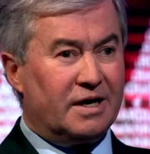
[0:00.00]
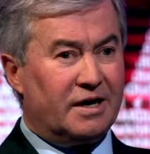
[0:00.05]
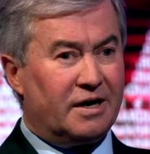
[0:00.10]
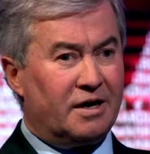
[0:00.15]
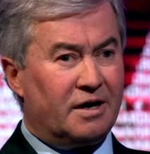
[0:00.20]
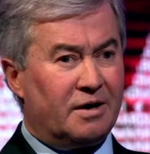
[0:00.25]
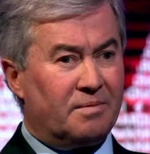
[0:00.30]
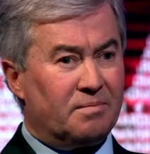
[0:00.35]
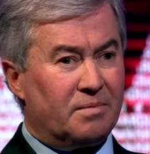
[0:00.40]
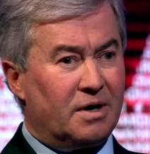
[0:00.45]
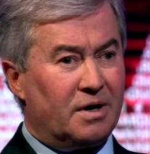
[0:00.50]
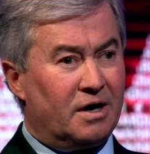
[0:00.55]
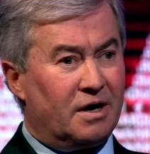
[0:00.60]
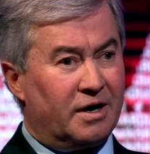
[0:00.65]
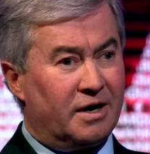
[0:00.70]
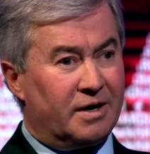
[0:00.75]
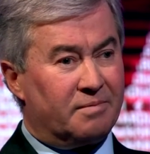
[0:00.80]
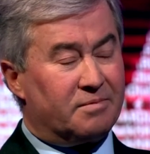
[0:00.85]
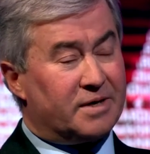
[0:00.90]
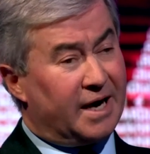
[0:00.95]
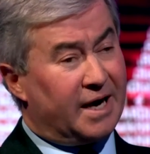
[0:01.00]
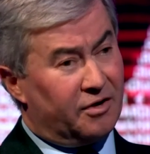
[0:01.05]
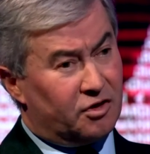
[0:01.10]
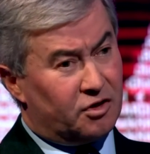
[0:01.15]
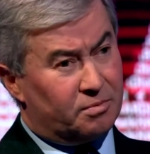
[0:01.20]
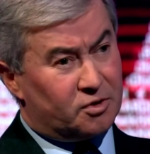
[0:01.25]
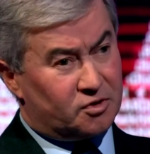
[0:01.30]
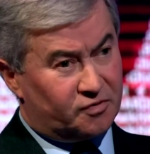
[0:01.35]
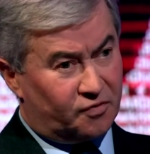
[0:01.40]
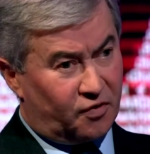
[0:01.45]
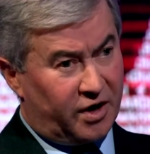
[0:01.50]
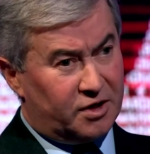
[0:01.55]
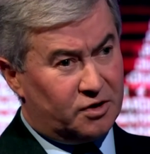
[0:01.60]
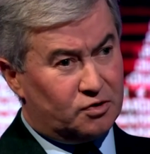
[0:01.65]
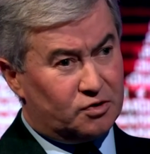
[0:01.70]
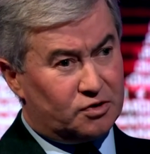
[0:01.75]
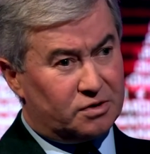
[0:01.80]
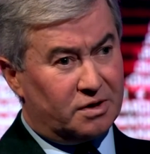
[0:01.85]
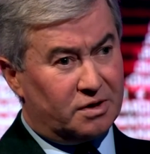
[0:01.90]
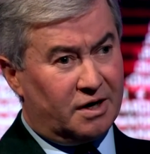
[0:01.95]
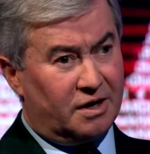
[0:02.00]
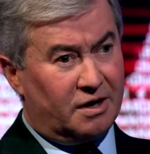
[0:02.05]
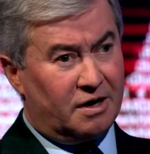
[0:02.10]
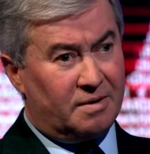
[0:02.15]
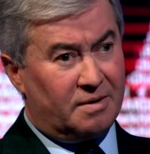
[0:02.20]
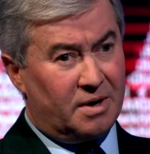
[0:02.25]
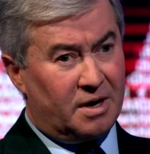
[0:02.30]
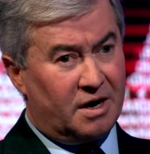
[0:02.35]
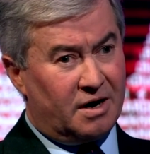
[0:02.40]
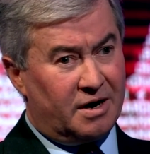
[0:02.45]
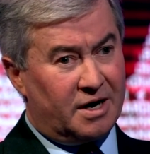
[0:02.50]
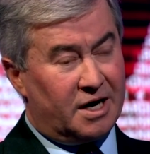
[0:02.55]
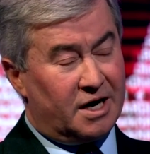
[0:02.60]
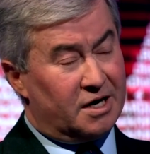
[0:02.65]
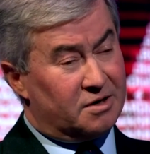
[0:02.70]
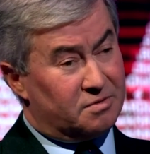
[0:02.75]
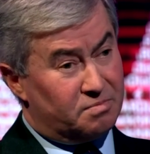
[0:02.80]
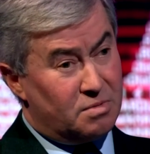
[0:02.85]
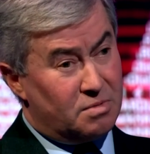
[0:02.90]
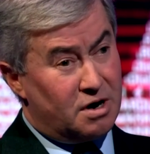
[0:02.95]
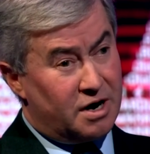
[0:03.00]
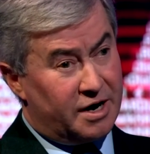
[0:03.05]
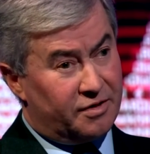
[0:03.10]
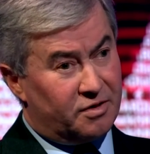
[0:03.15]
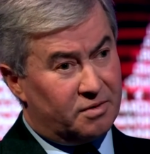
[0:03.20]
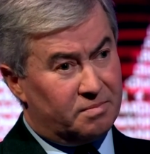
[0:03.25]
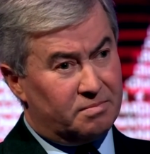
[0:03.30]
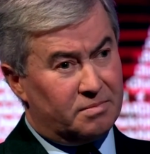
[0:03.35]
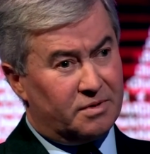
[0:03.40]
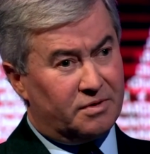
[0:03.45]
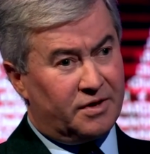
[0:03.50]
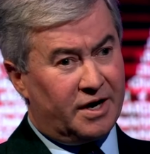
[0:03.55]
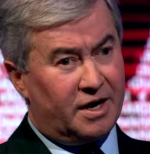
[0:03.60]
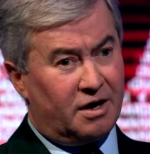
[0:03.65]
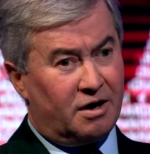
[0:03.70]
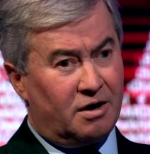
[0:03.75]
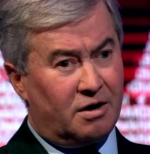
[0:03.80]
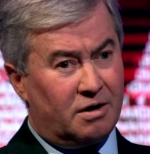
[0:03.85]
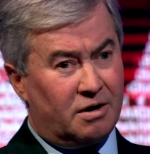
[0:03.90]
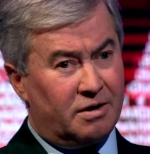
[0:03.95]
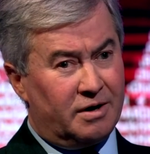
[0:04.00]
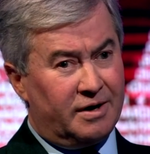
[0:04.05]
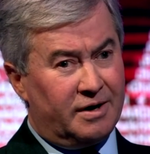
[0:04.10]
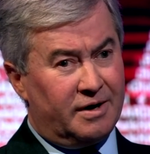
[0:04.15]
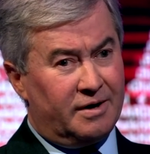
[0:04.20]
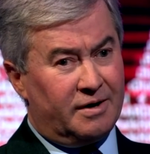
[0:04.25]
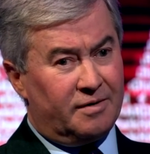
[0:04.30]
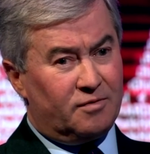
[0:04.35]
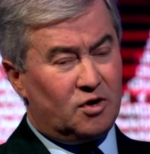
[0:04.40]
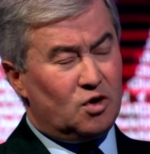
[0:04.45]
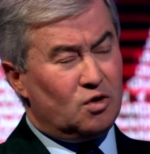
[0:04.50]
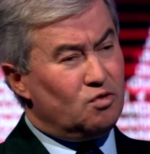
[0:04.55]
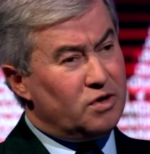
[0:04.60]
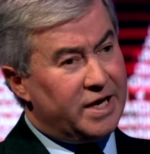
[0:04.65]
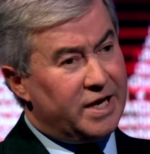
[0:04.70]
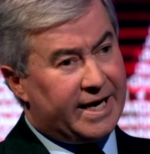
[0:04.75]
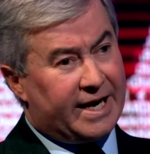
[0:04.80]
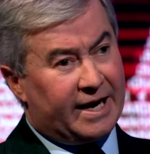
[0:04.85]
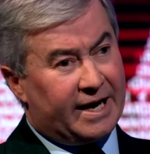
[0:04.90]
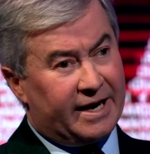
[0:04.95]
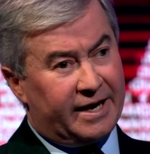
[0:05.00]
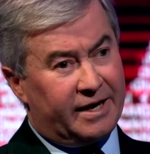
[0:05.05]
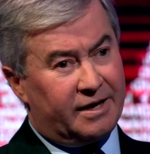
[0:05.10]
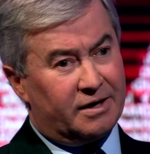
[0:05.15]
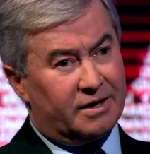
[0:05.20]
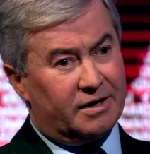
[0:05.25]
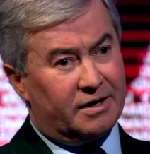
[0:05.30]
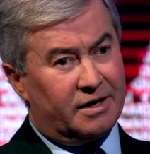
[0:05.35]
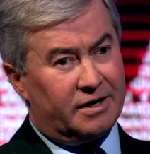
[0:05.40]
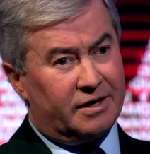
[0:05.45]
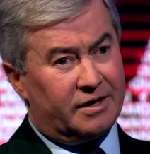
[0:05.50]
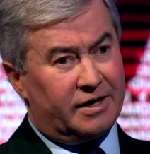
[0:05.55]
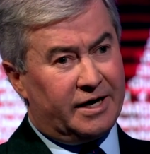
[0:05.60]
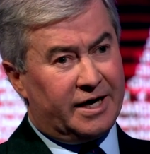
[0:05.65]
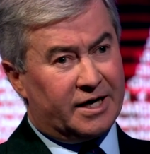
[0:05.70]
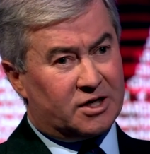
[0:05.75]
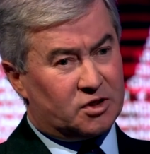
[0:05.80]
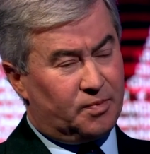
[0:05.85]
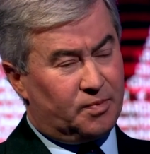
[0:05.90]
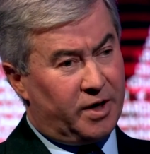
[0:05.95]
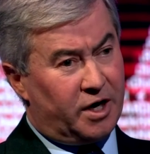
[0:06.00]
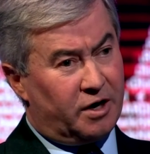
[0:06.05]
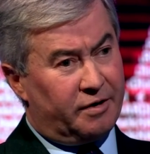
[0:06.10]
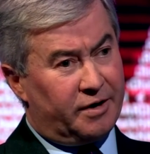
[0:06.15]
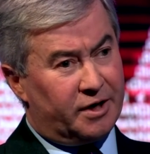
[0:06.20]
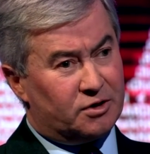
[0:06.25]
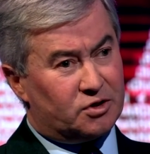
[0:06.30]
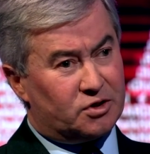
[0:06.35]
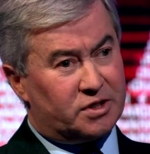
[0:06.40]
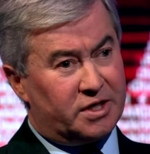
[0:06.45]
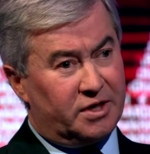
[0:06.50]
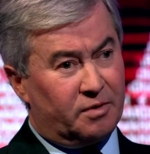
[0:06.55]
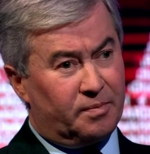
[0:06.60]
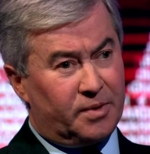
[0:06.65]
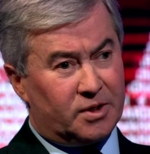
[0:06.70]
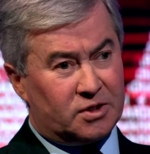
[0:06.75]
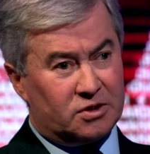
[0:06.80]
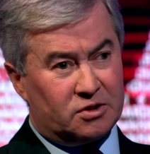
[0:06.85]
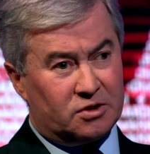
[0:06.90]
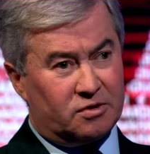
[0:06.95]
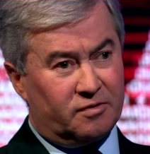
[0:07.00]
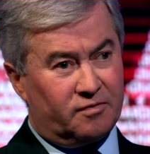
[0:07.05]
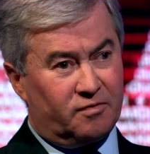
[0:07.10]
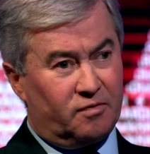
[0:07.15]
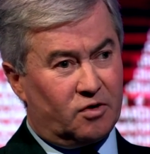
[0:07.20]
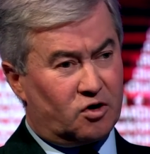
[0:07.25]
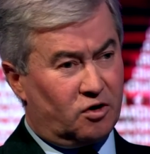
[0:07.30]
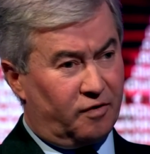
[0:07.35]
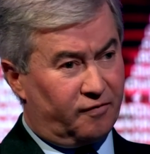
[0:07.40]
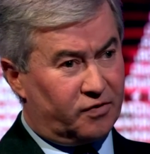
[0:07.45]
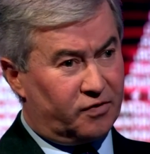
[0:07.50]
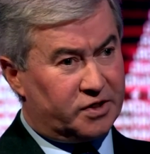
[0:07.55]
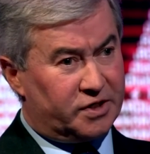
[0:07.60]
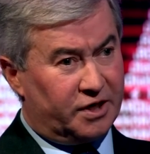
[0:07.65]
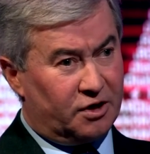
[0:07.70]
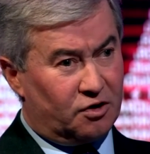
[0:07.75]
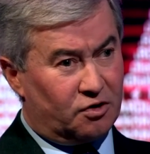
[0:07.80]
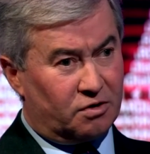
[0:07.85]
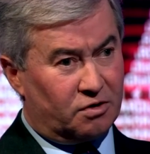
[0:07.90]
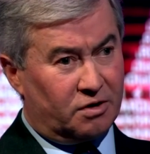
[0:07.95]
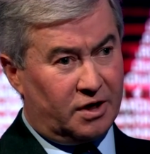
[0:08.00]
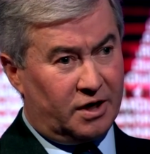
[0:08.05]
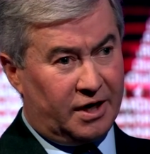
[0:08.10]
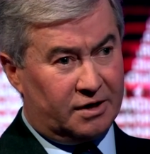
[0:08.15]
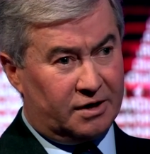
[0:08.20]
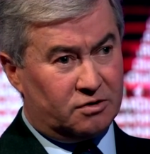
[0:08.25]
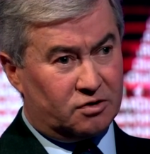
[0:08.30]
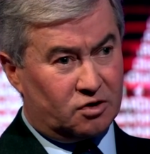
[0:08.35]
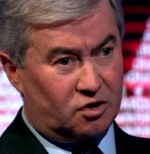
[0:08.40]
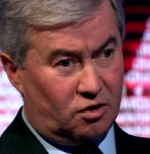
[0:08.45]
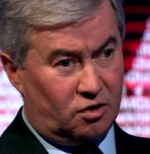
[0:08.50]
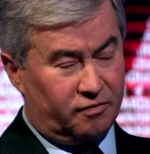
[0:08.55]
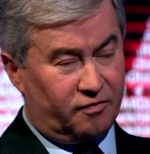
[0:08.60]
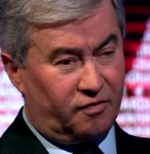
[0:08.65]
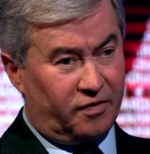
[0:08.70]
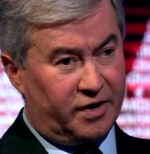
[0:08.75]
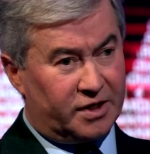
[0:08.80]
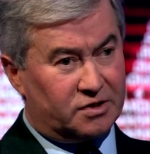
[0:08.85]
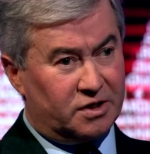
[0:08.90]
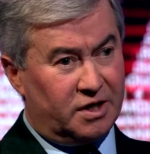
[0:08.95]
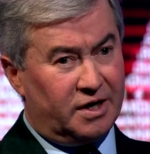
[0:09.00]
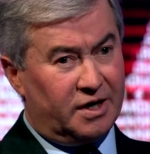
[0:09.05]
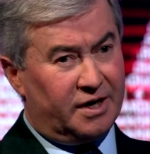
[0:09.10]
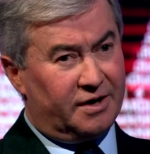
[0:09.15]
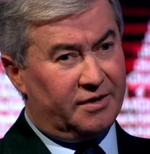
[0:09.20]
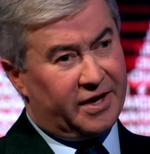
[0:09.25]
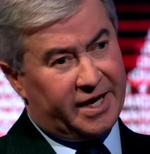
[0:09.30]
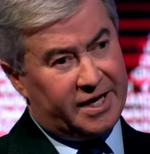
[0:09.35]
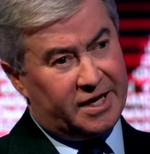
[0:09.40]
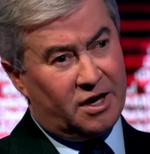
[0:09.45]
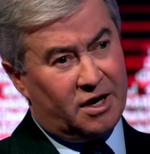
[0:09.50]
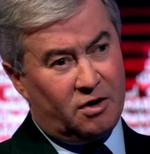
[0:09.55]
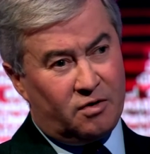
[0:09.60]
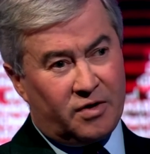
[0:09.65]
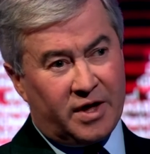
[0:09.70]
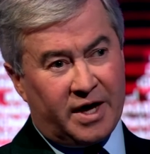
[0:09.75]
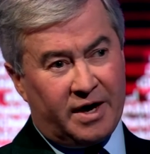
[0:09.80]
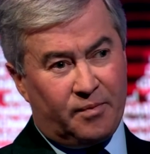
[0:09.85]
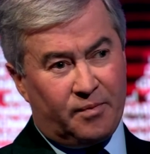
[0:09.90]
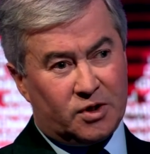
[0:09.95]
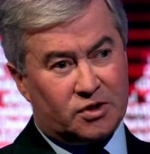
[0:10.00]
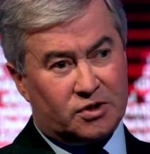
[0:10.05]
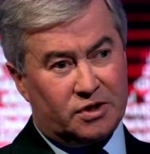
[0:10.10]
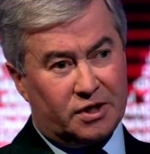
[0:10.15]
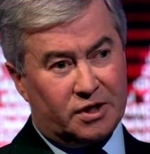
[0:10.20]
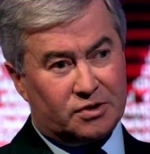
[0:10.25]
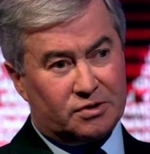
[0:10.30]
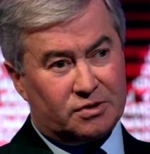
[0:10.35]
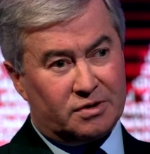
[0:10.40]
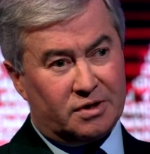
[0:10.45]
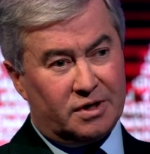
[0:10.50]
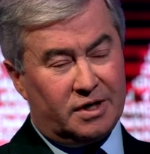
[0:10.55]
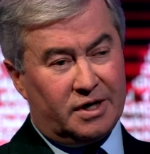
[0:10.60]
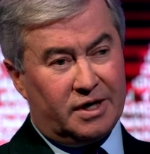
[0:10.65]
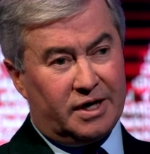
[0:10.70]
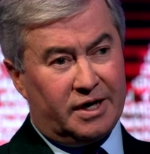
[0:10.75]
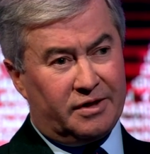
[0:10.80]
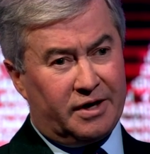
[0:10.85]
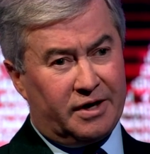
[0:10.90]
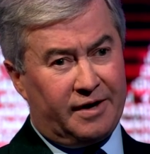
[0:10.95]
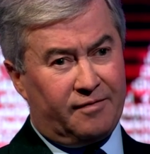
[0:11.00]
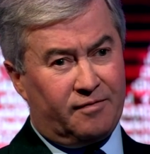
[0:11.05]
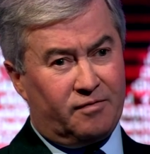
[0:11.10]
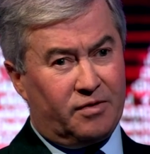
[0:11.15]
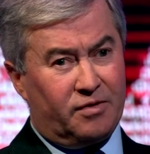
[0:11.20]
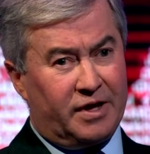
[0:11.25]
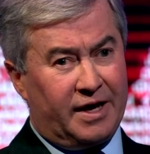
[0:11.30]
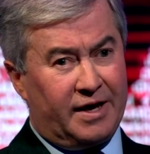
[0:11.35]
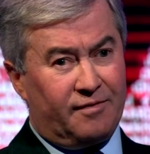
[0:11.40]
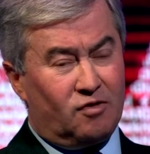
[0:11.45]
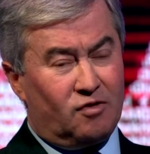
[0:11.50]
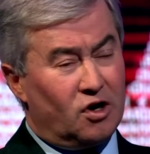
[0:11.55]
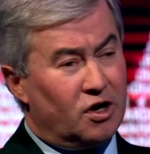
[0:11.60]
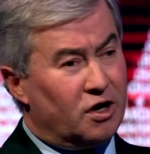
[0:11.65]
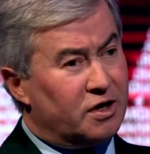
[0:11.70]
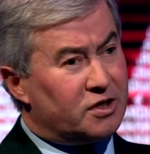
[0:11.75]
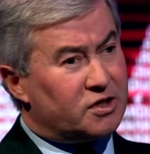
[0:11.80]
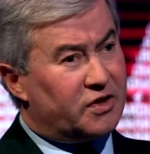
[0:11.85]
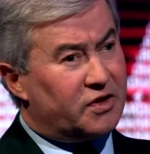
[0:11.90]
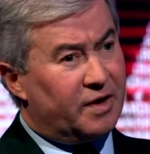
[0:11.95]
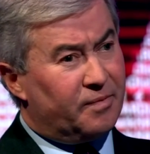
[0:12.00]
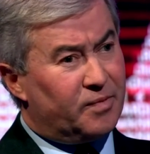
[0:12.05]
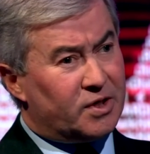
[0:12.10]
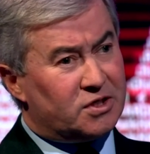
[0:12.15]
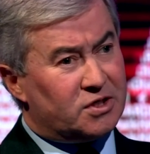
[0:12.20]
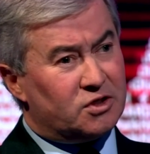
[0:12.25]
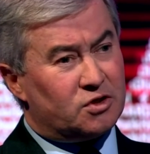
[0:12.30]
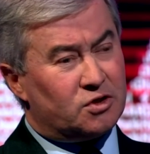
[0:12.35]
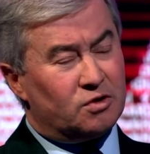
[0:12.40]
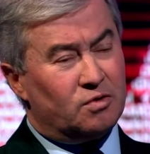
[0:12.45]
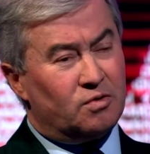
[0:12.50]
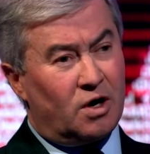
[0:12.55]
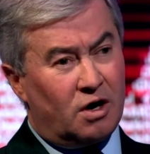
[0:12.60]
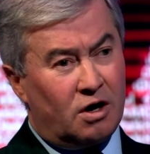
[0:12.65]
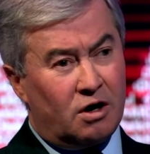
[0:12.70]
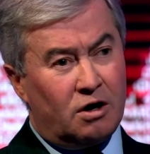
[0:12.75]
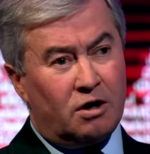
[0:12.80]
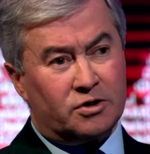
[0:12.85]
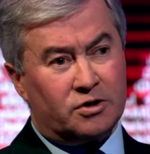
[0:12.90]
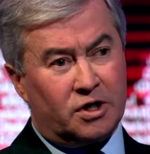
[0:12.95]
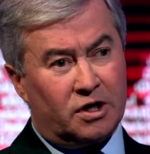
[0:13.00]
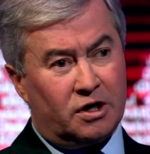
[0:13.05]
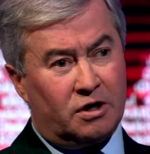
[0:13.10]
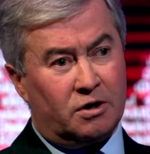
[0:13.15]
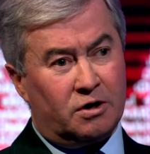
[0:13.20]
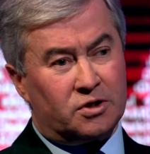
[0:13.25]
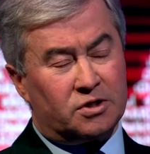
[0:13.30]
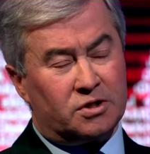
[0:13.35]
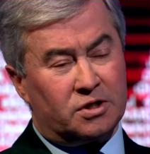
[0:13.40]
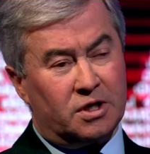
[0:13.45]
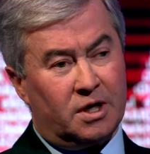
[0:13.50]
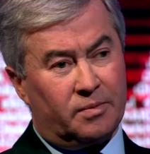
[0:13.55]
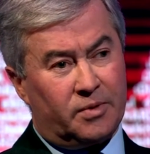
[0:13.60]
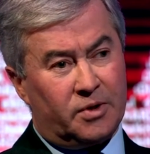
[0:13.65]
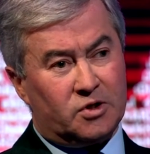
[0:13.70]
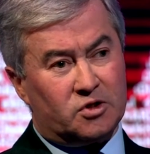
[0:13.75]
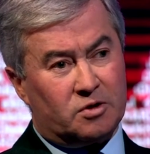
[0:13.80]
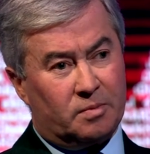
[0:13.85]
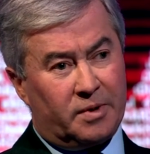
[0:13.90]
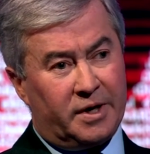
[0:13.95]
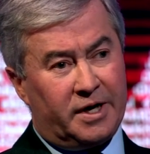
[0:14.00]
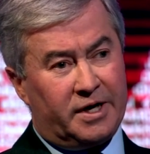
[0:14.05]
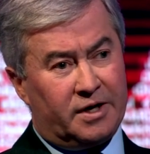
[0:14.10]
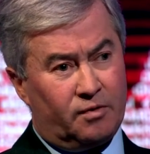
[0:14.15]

I count them as friends. I admire them. They are uniquely experienced in the business of confrontation and conflict, and they know their business. And they've learnt their business through hard yards, principally